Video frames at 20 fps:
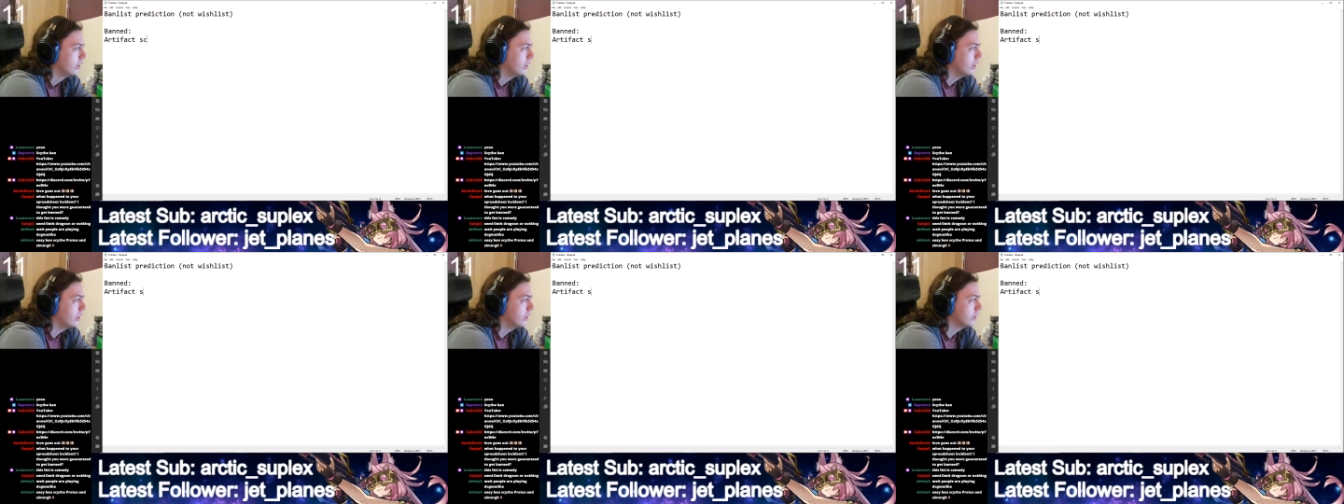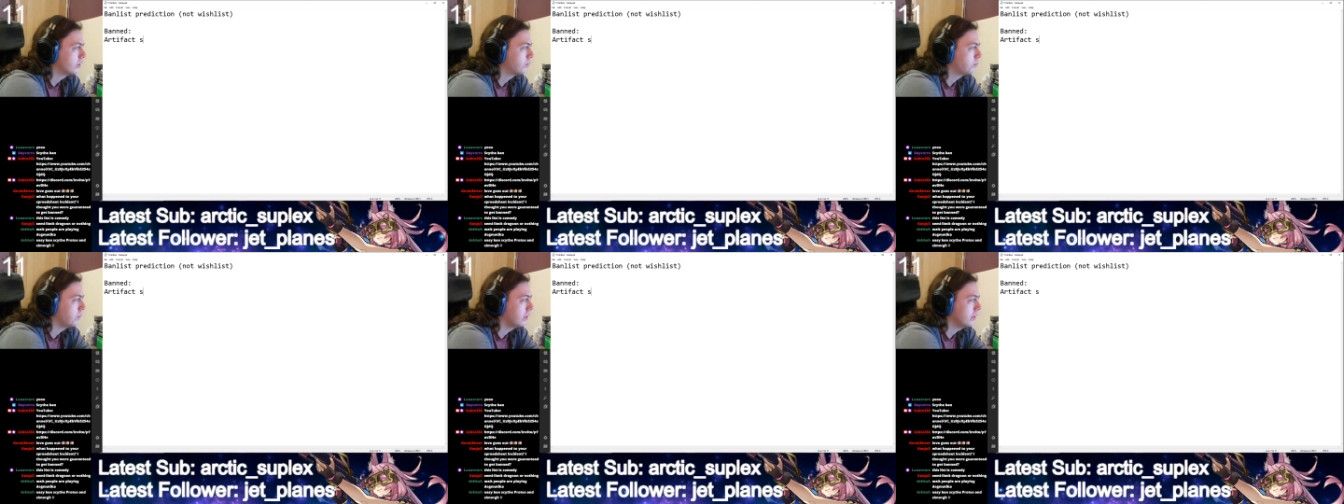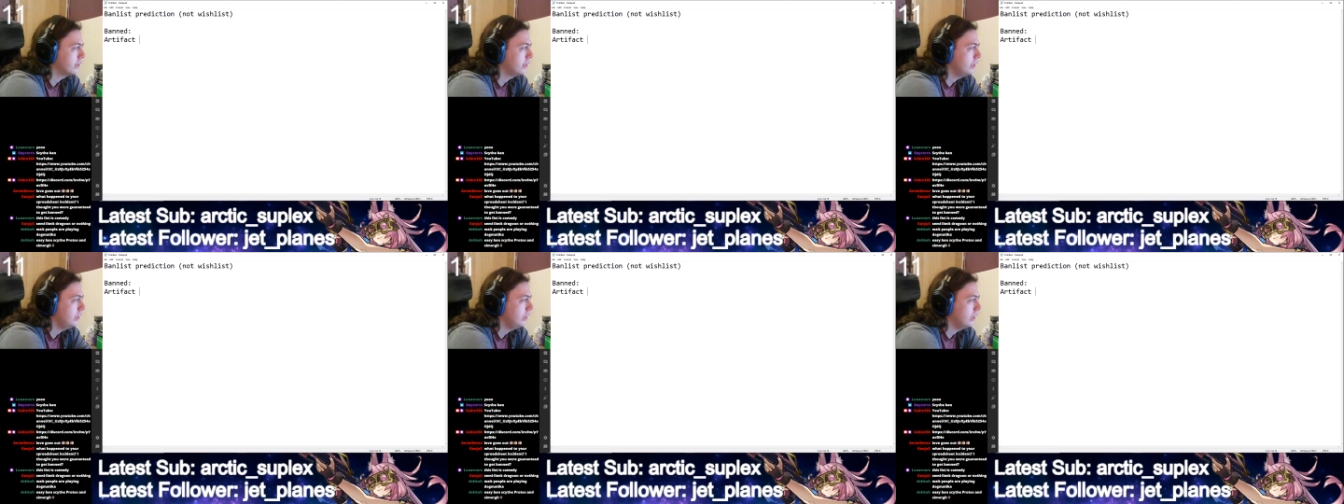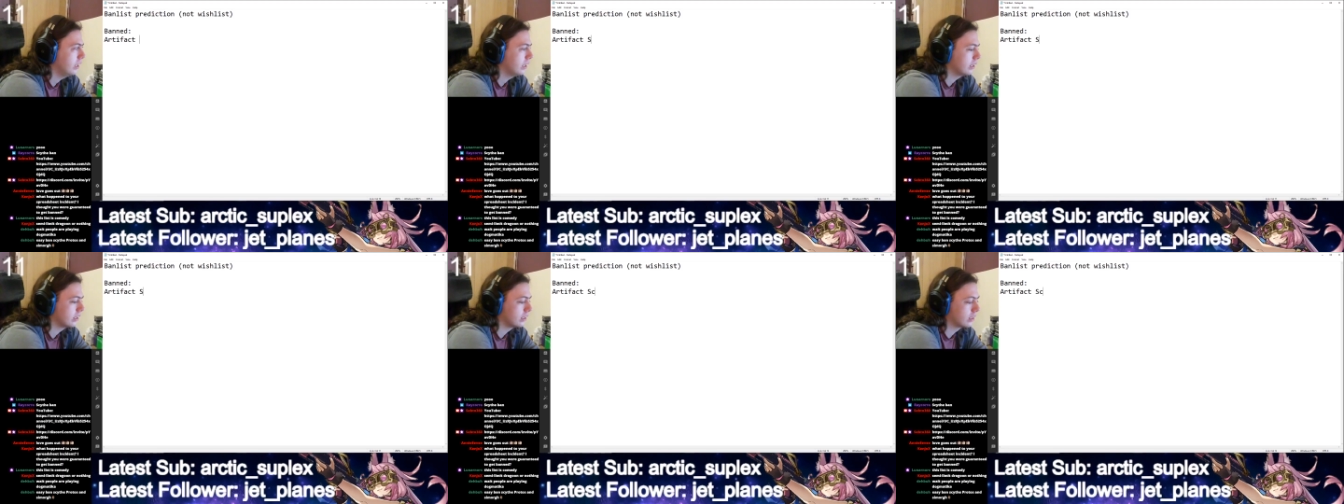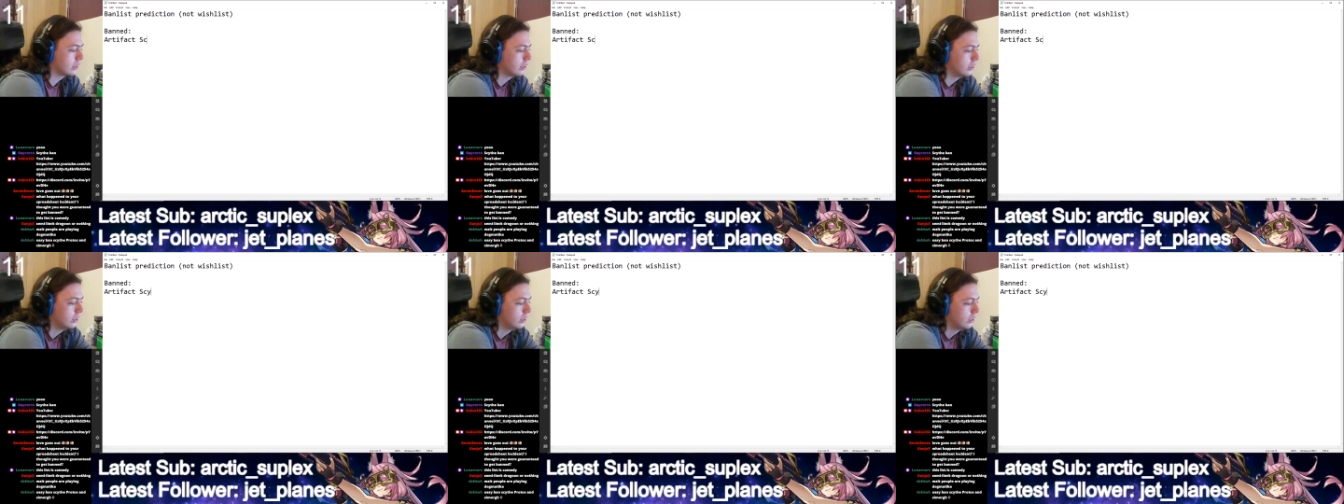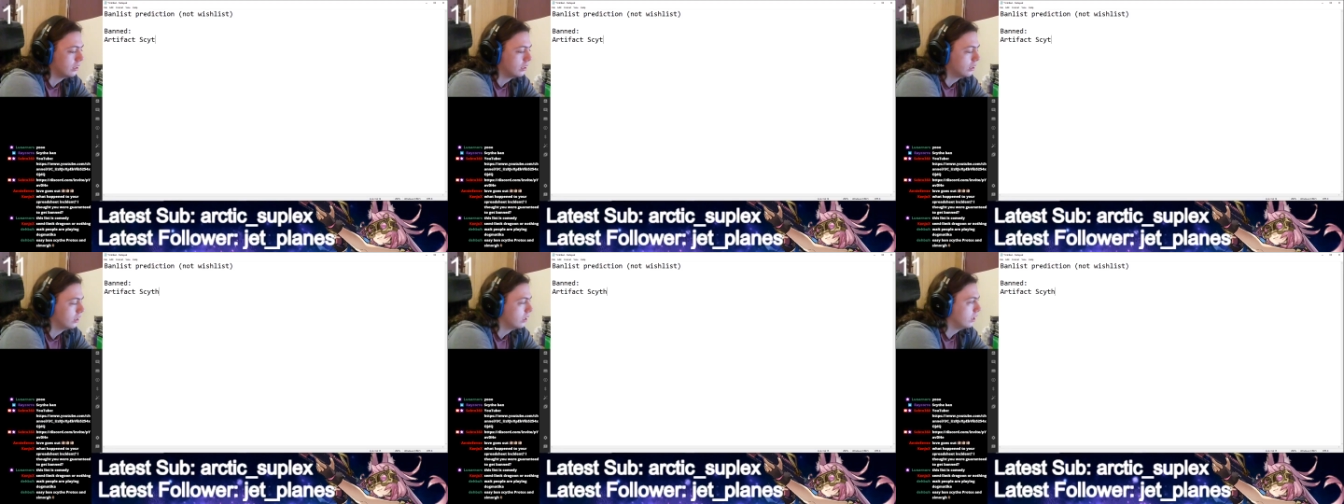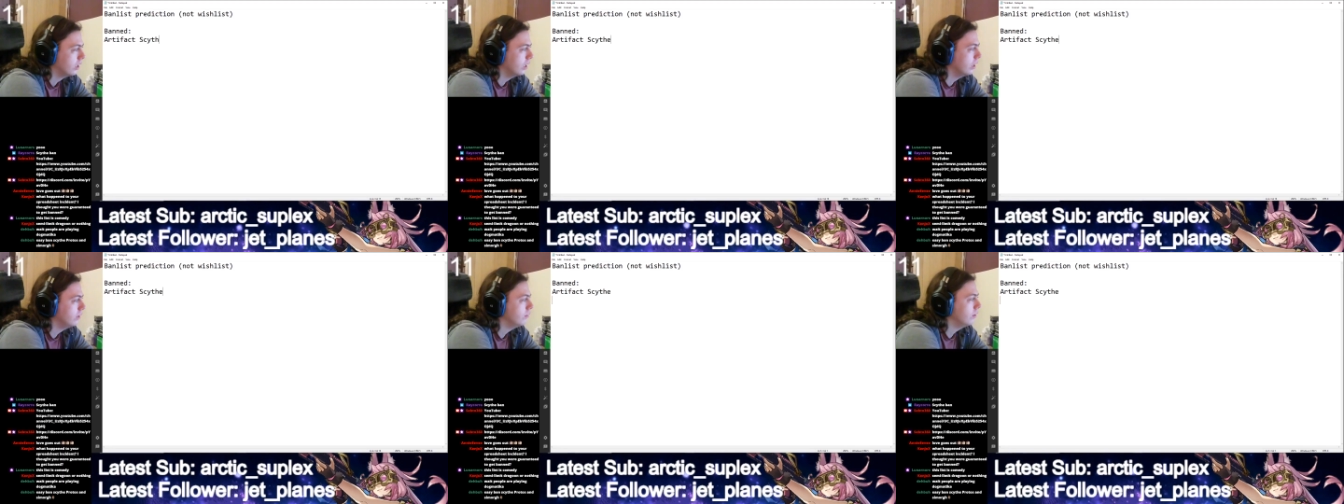especially like
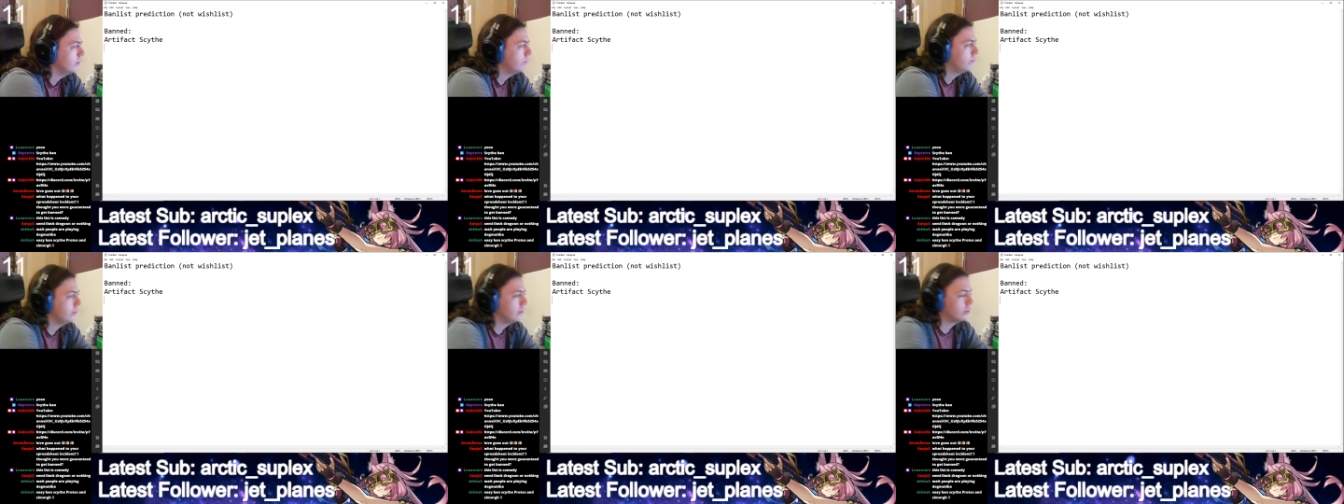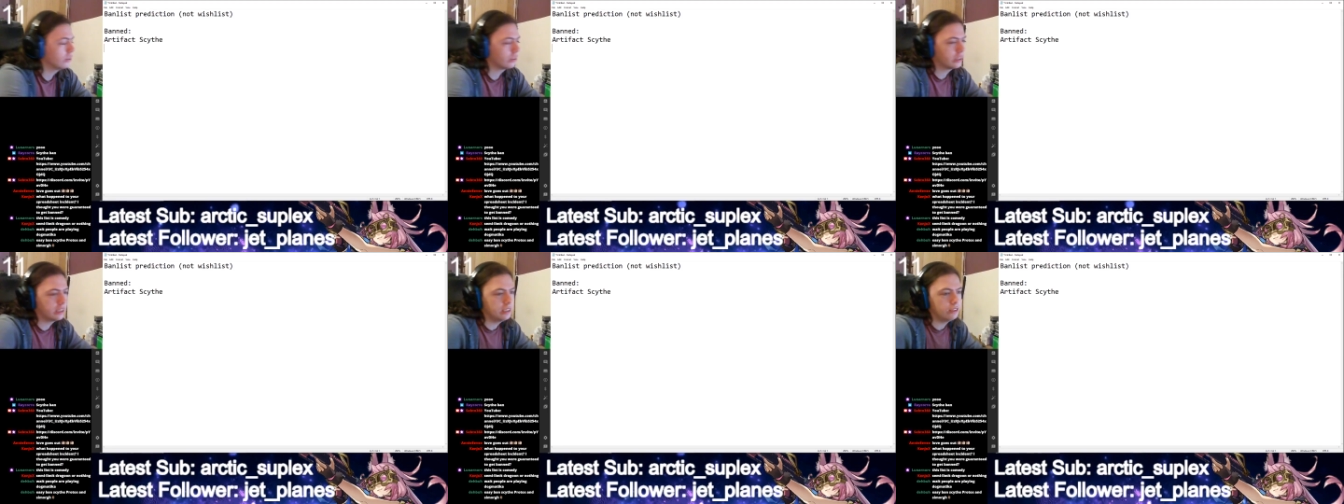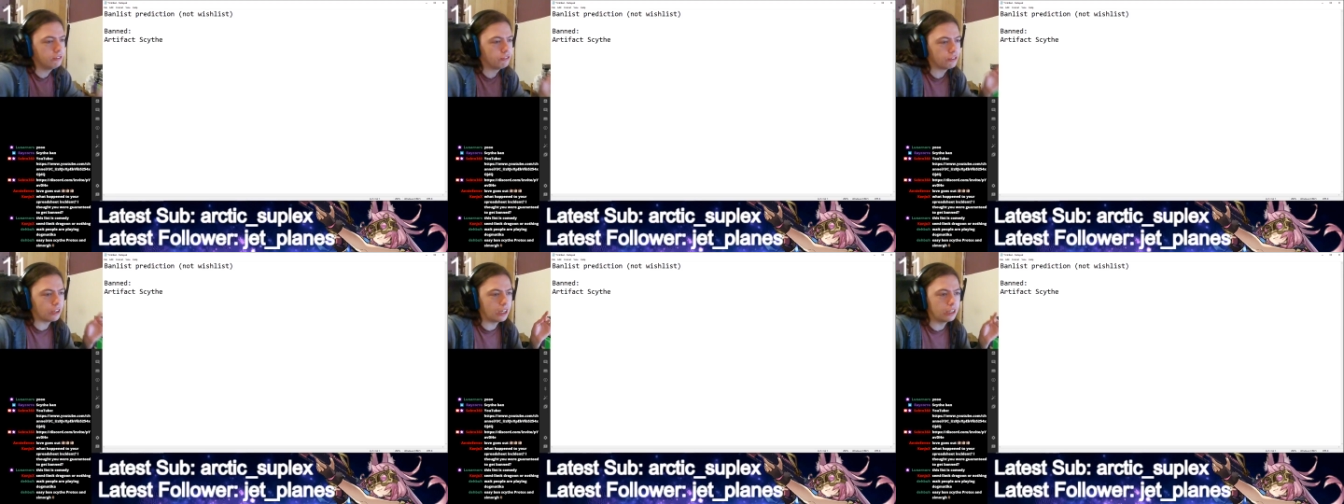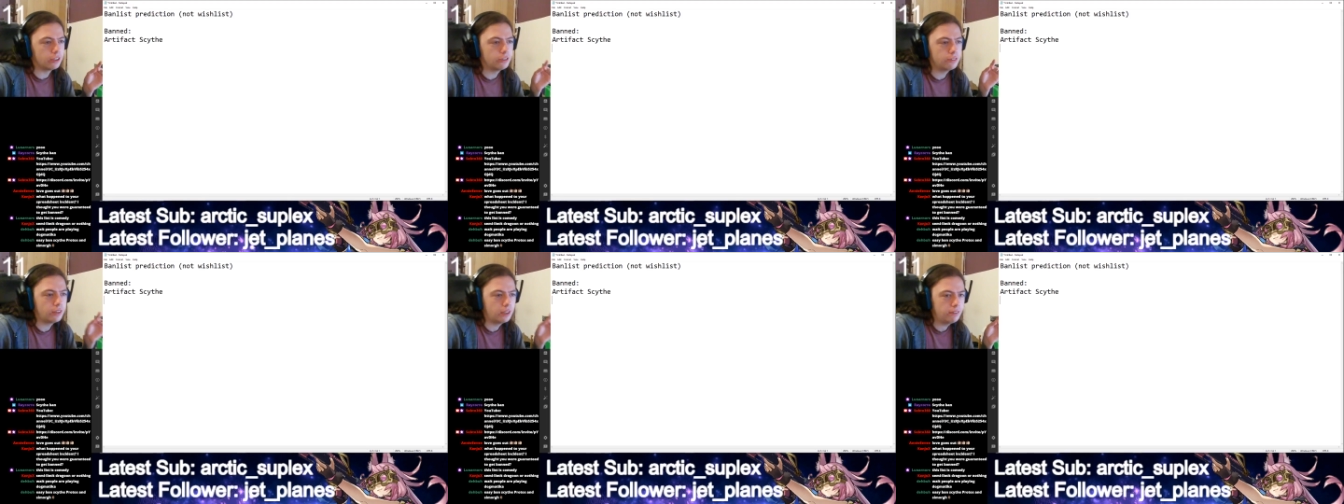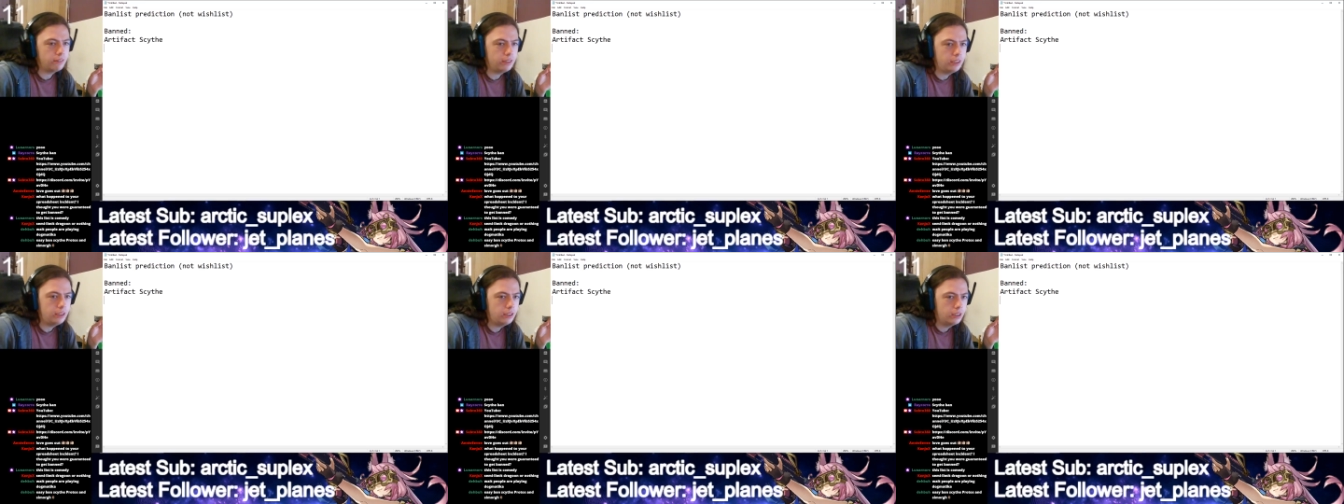if you look in January,